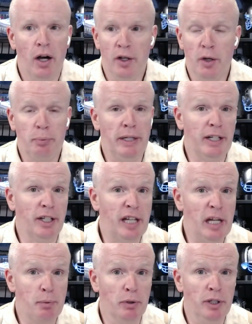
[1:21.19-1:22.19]
You're playing in a
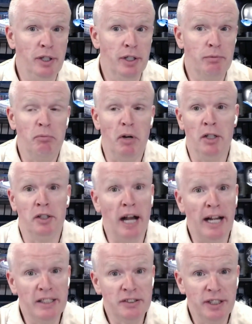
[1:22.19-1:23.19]
keeper league, a
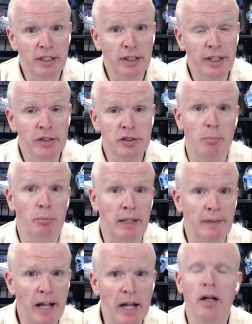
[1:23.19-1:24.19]
dynasty league, something
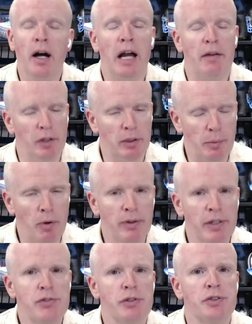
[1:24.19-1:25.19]
like that. I have a little bit
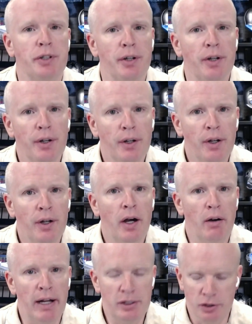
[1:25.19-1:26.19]
more interest here.
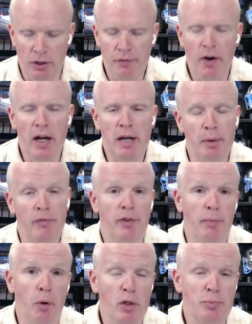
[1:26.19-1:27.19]
All right, so fine. But
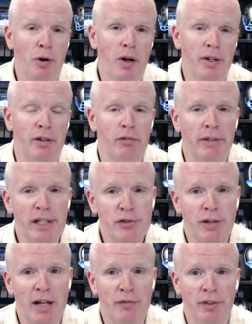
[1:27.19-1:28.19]
for the most part, in a
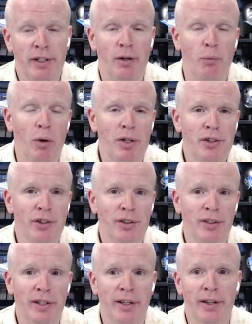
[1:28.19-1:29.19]
redraft league, a one-year
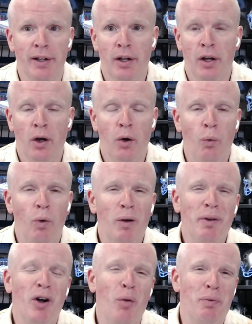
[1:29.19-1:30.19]
league, what
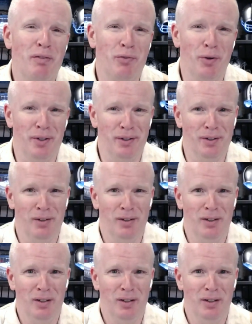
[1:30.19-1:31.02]
are we hoping for here?